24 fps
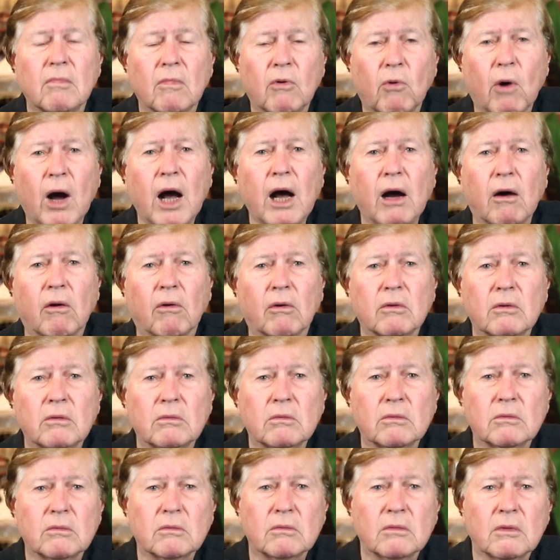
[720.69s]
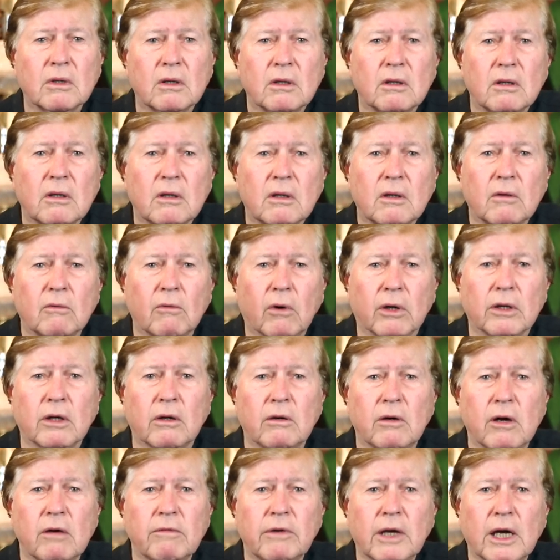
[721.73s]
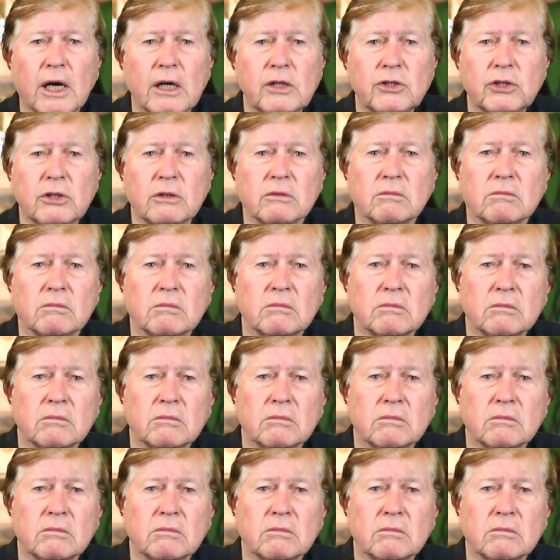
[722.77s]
Wow, what a revelation.